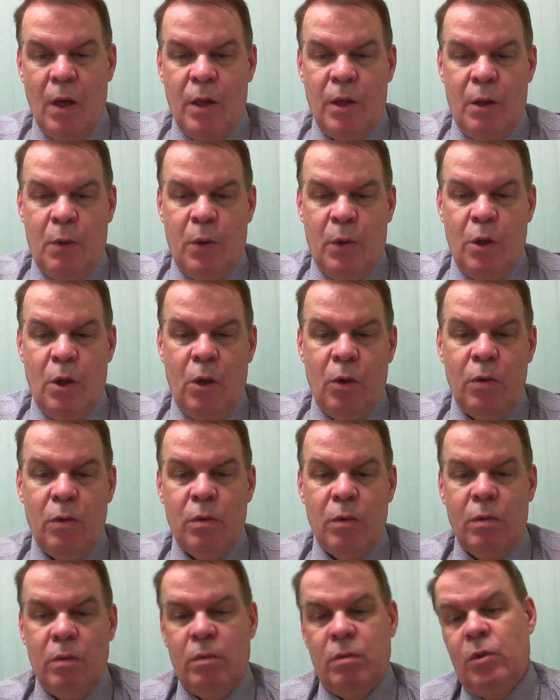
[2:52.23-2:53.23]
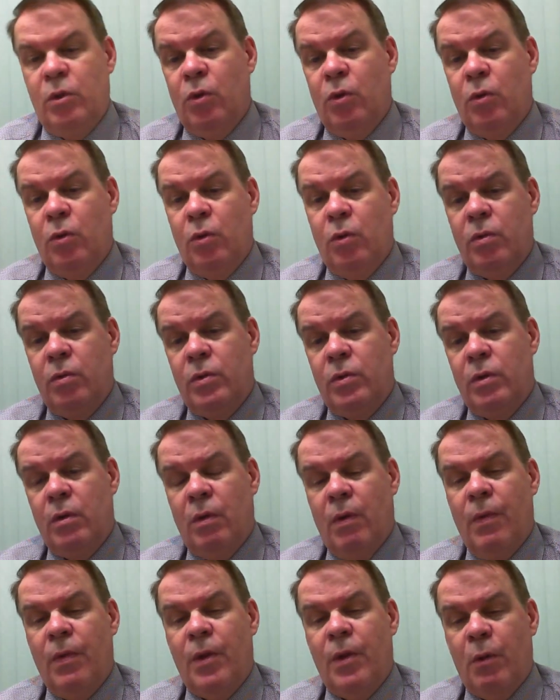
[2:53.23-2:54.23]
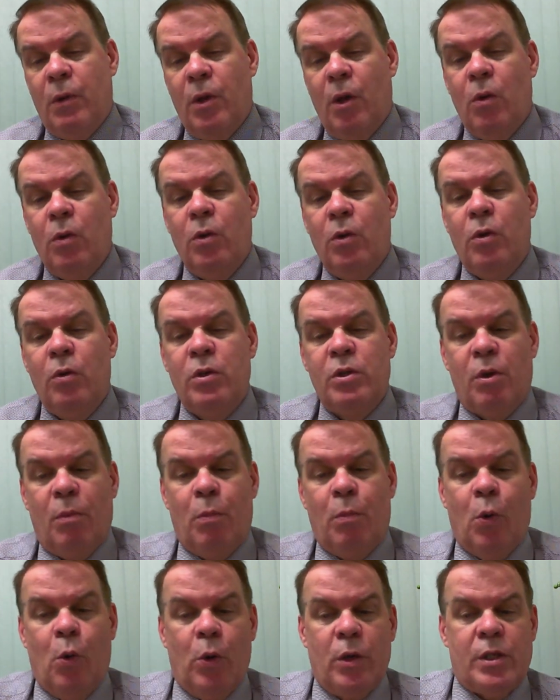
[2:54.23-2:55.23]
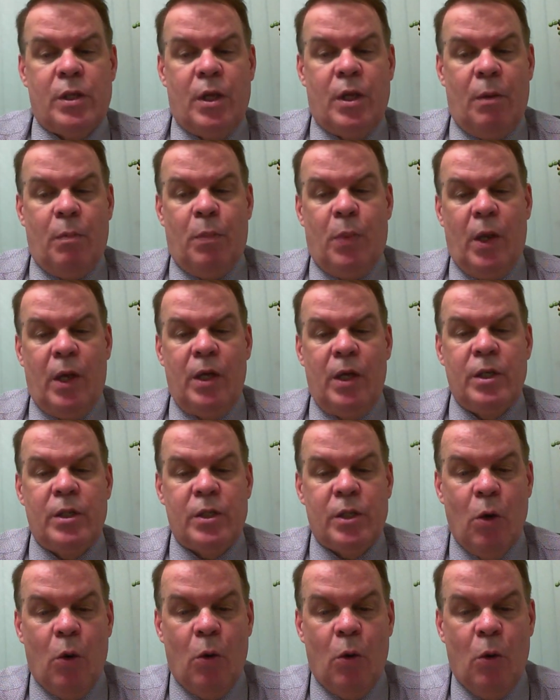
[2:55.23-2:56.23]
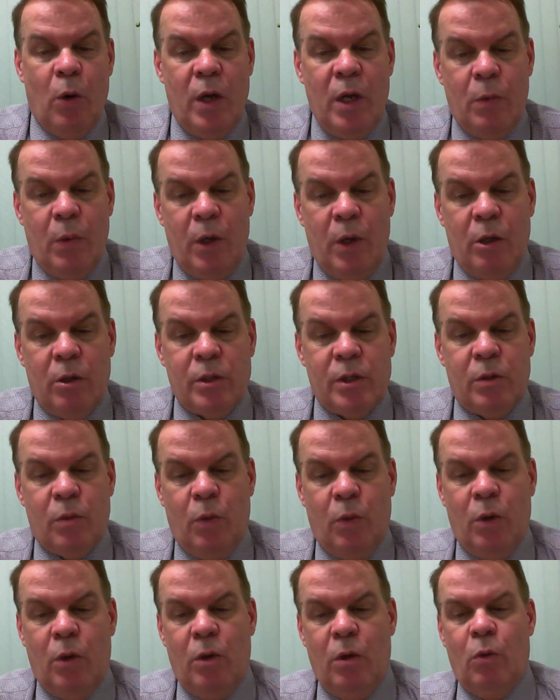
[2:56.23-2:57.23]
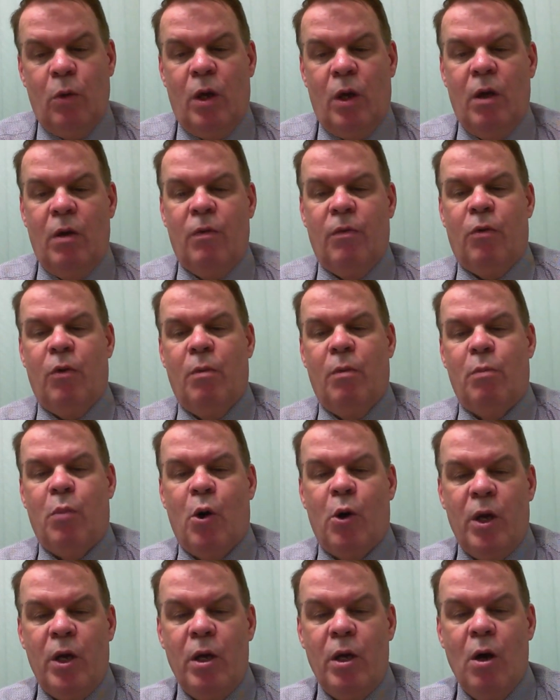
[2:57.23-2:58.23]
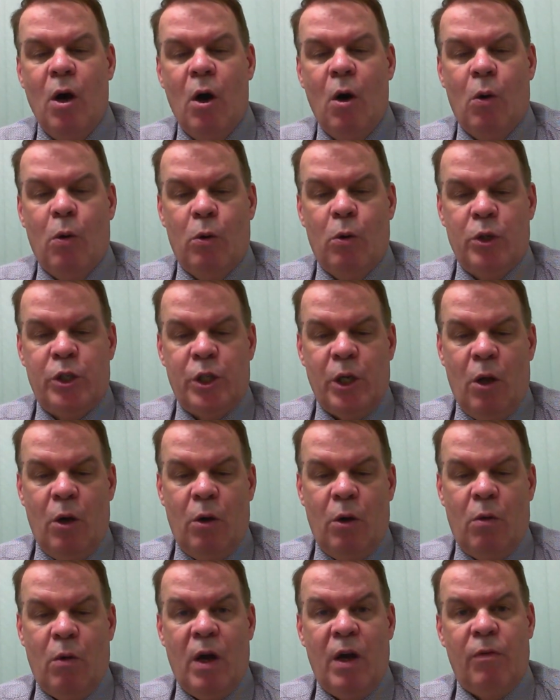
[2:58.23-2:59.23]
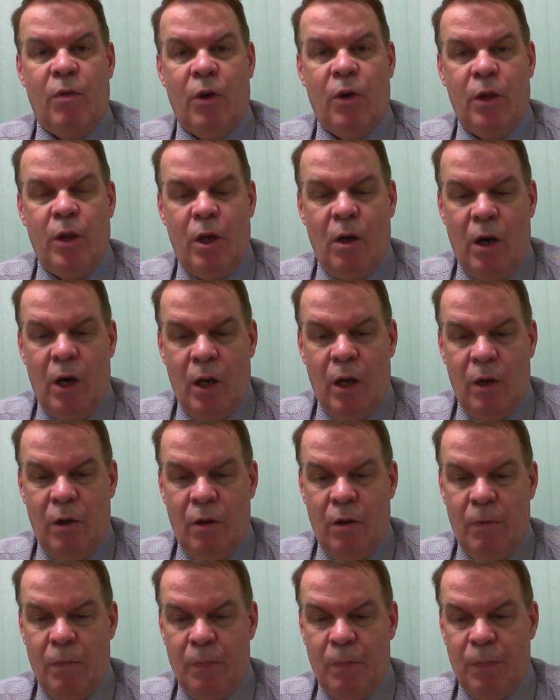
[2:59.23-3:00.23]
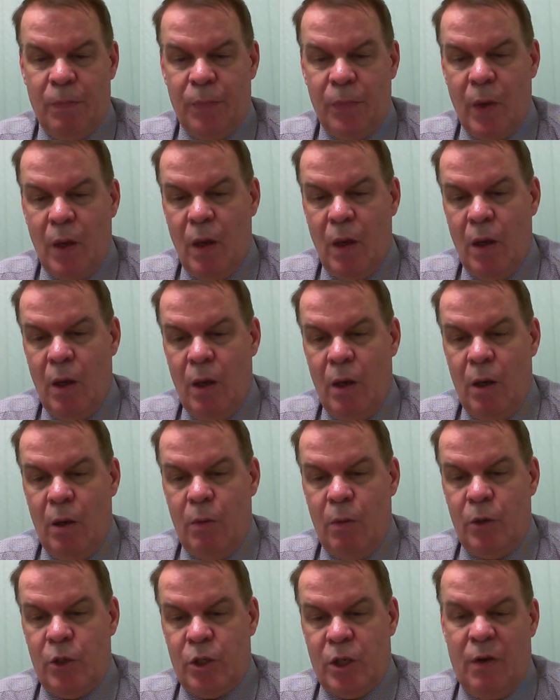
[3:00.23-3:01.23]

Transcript: There were no news reports that police or anyone else were looking for a body or shallow grave on the island, which